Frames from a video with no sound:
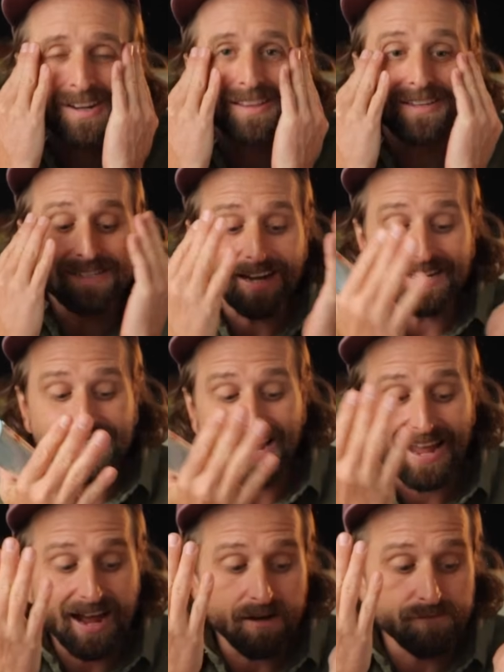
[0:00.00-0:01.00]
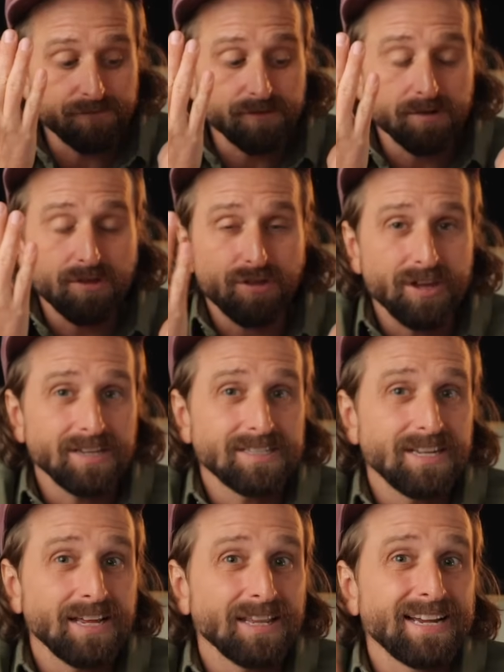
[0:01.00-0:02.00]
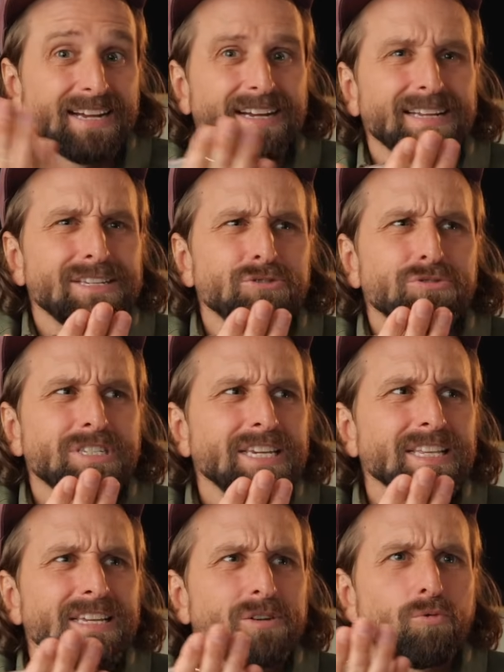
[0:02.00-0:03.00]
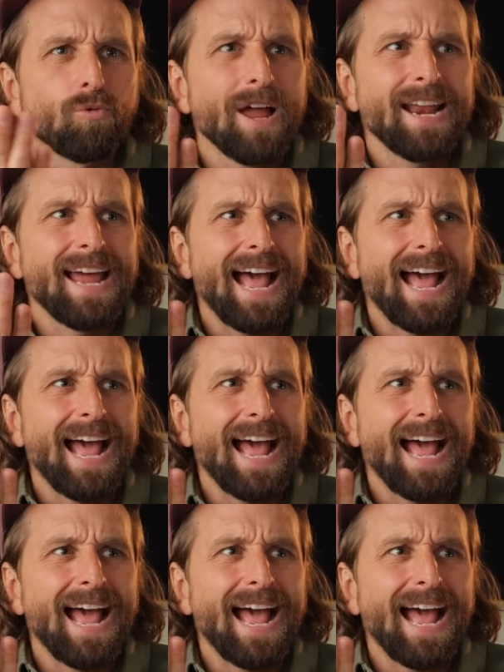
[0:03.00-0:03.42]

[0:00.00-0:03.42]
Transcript: These guys have things in it like New Zealand red